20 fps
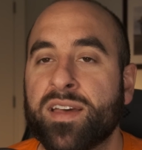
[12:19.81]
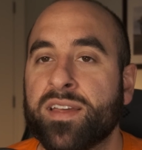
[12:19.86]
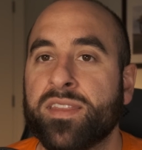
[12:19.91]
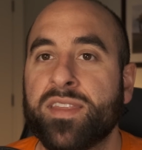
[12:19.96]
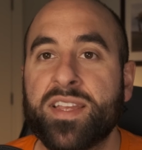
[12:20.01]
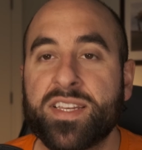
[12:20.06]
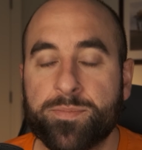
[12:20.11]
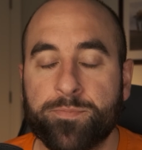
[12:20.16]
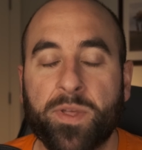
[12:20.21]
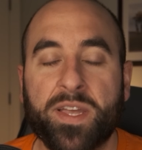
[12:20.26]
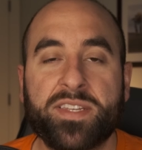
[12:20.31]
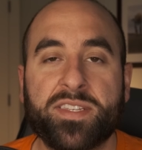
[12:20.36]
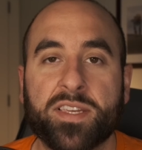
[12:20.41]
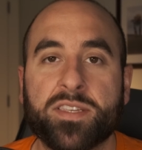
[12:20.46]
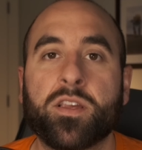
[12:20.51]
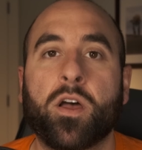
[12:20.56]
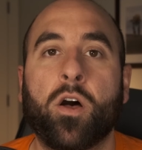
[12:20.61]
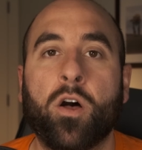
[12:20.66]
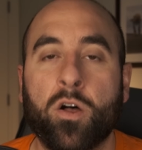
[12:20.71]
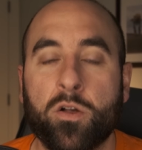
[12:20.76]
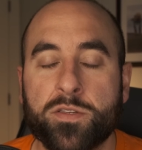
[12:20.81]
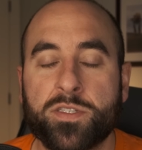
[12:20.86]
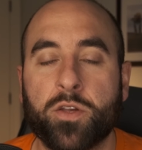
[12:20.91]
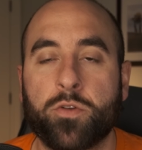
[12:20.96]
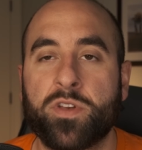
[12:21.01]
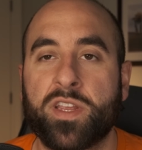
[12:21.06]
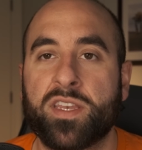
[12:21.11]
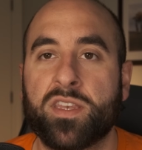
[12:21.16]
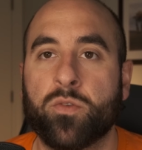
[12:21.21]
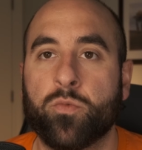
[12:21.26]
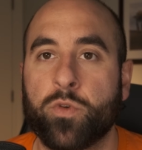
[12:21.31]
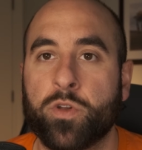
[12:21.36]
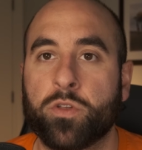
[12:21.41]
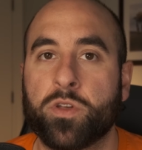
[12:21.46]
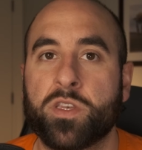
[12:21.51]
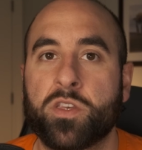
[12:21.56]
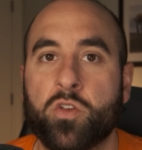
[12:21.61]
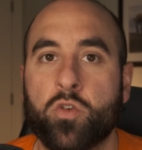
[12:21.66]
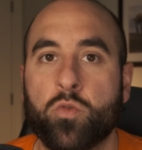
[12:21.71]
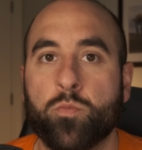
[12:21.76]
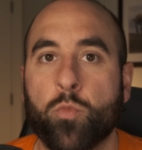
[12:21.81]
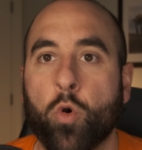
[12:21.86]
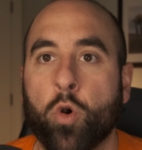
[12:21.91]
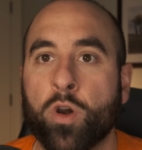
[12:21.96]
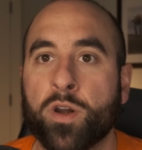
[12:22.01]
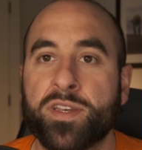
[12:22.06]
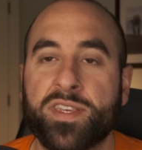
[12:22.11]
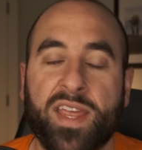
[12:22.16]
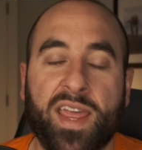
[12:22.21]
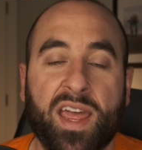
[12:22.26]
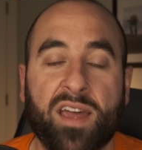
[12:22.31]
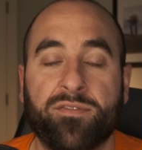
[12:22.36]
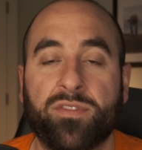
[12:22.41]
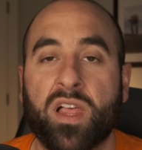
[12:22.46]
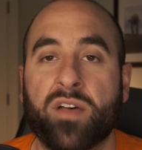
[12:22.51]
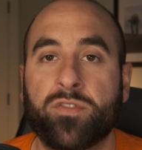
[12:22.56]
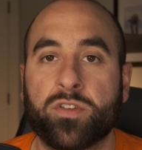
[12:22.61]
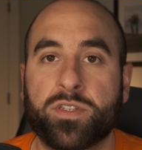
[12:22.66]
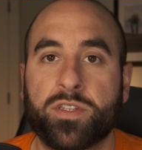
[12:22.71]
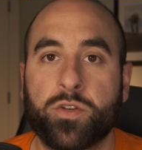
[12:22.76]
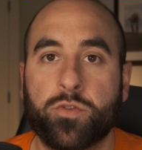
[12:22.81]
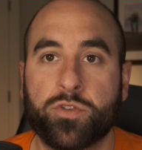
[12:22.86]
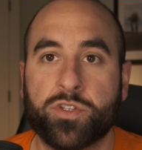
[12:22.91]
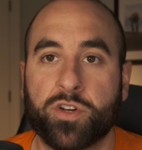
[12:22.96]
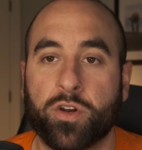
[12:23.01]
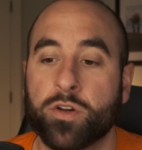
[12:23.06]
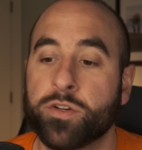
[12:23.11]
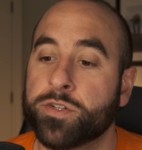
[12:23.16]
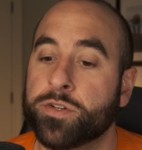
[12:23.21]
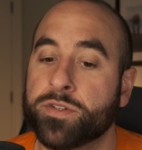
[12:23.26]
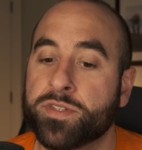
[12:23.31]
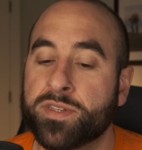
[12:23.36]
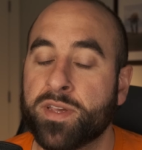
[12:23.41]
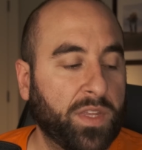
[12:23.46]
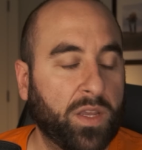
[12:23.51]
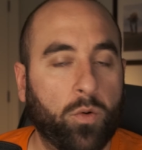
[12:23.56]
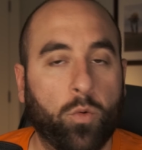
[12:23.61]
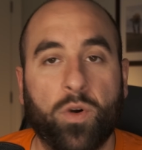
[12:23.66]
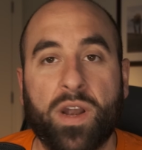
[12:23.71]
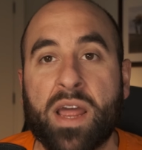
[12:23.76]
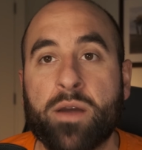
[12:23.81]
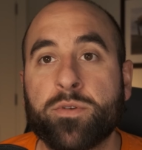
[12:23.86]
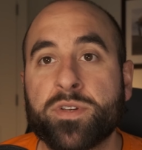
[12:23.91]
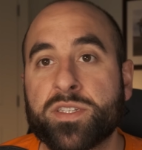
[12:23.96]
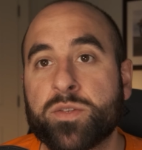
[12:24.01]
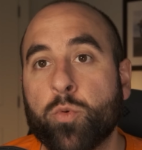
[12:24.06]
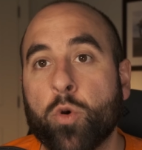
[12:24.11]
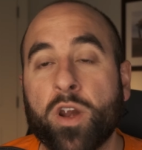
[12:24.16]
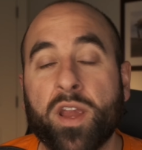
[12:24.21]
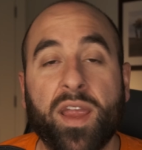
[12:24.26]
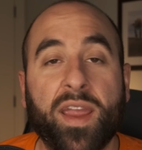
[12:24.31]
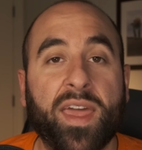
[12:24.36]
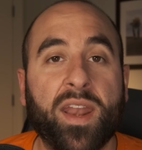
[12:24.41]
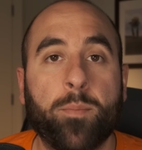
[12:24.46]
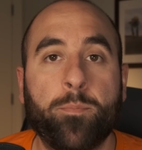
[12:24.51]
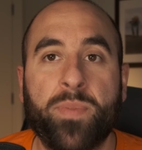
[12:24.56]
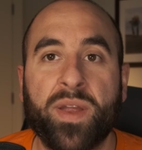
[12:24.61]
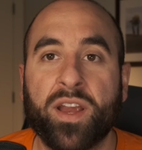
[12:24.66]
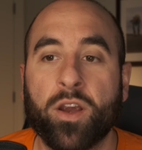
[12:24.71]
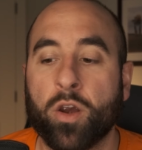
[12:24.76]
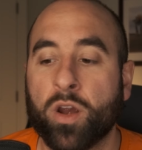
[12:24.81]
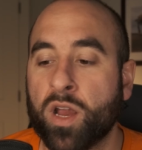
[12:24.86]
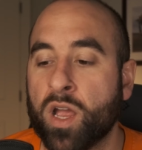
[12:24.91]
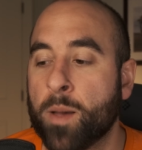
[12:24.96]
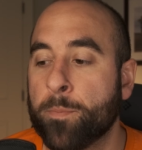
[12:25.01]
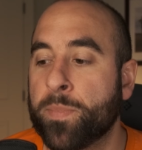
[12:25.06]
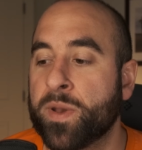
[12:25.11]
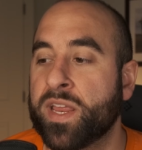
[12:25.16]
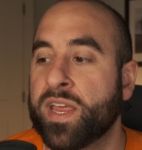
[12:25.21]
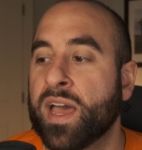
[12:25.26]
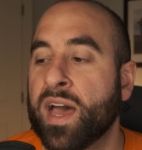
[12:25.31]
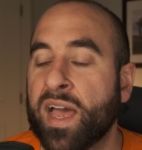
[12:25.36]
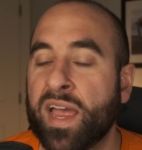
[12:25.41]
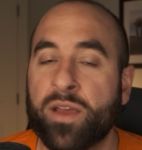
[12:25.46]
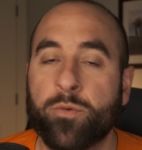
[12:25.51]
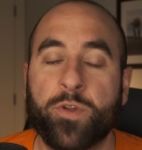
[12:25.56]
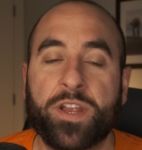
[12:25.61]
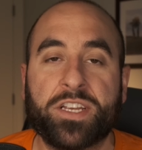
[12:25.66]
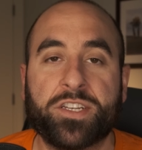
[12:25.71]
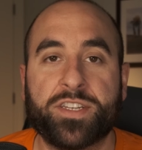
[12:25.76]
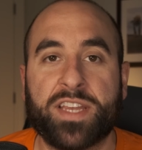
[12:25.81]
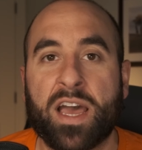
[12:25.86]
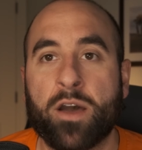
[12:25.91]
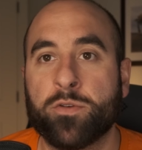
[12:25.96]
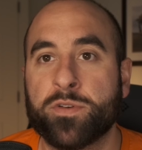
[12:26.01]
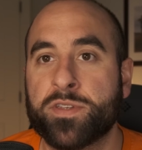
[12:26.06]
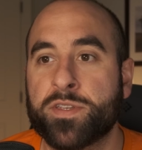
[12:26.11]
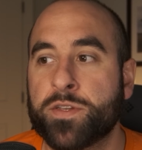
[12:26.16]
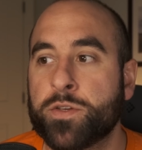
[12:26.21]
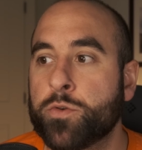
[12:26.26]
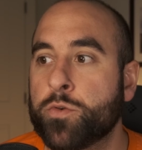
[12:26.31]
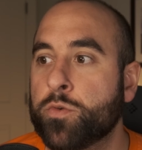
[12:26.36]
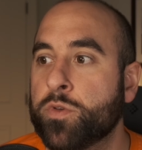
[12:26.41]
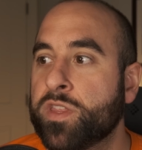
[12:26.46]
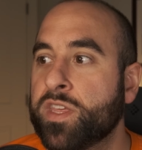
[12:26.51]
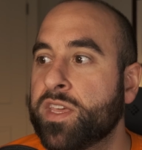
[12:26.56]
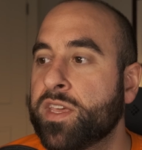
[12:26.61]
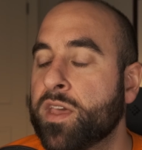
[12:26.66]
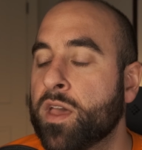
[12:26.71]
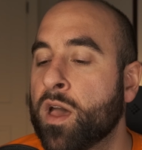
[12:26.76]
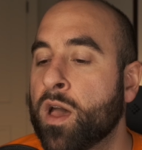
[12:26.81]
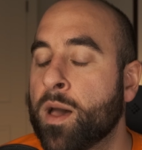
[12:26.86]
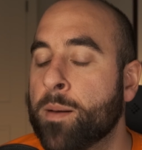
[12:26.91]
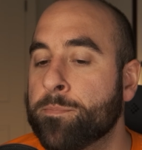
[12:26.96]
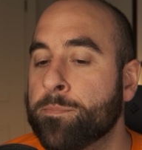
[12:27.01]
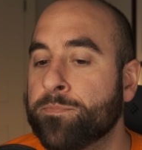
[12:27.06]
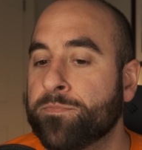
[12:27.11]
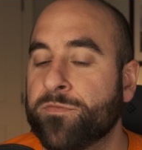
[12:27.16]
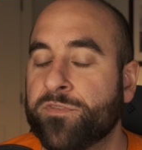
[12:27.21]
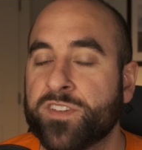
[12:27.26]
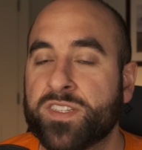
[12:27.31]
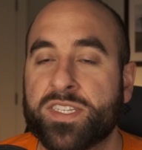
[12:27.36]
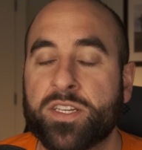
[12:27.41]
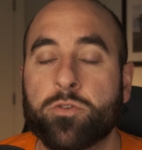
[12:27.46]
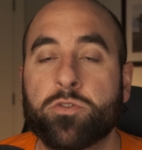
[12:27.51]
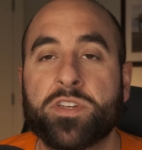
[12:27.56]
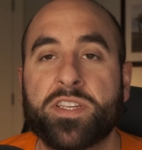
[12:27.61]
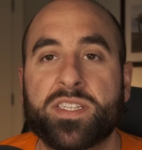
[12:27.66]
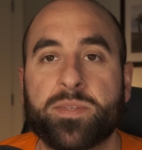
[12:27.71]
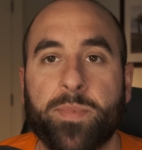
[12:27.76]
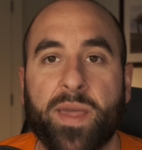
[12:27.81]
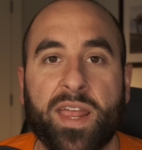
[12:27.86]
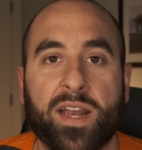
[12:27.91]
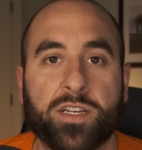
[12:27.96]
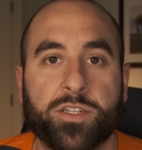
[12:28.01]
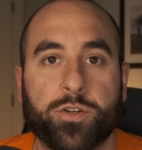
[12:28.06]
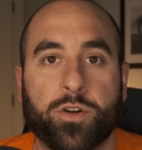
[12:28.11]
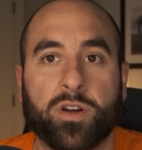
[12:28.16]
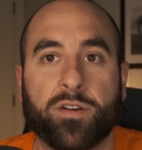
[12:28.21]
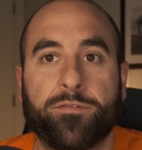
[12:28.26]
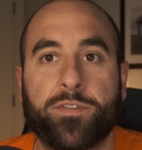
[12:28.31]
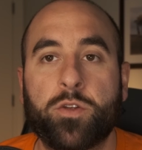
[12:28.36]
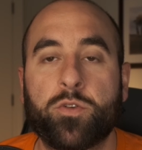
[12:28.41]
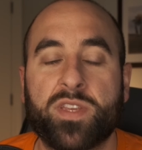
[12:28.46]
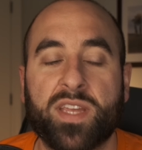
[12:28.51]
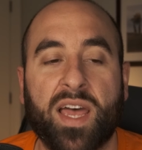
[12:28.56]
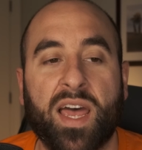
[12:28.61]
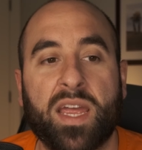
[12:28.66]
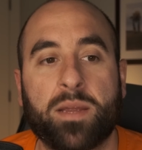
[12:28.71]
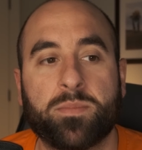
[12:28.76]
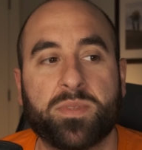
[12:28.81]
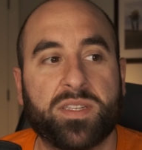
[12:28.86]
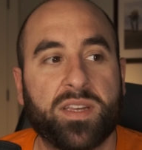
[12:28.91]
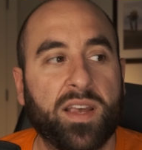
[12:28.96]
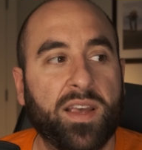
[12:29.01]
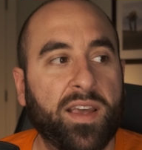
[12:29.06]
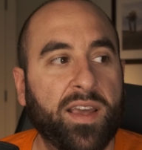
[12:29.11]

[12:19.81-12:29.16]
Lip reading: These places also need to really do more to have level 2 chargers. When I was working at a bigger company, I reached out to the facilities manager a few times.